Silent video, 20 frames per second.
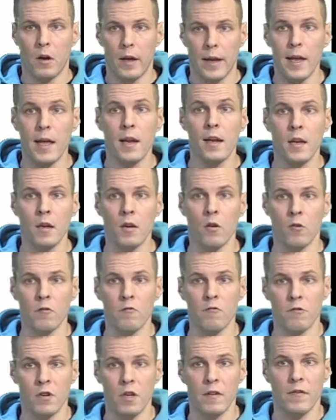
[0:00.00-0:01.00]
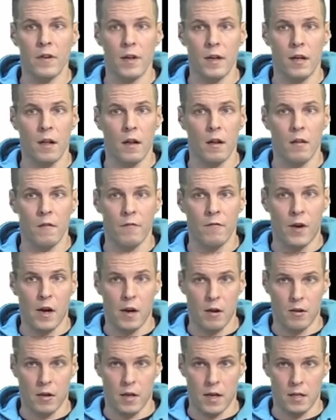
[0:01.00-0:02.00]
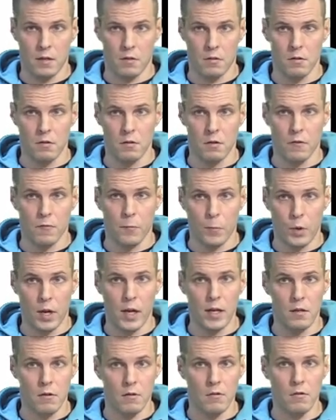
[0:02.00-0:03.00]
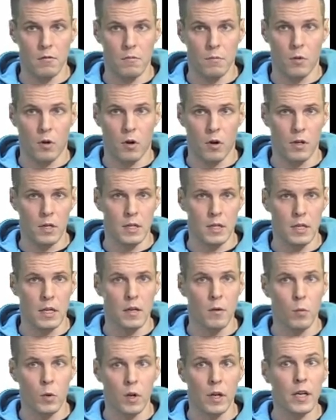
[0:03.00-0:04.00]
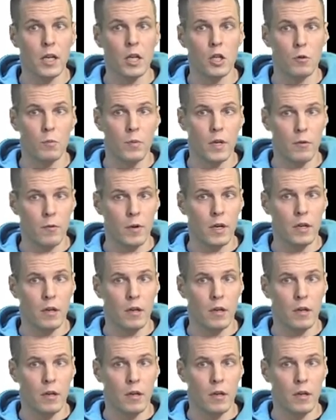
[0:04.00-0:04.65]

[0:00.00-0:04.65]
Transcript: Any non-trivial violations of plagiarism policy will need to be read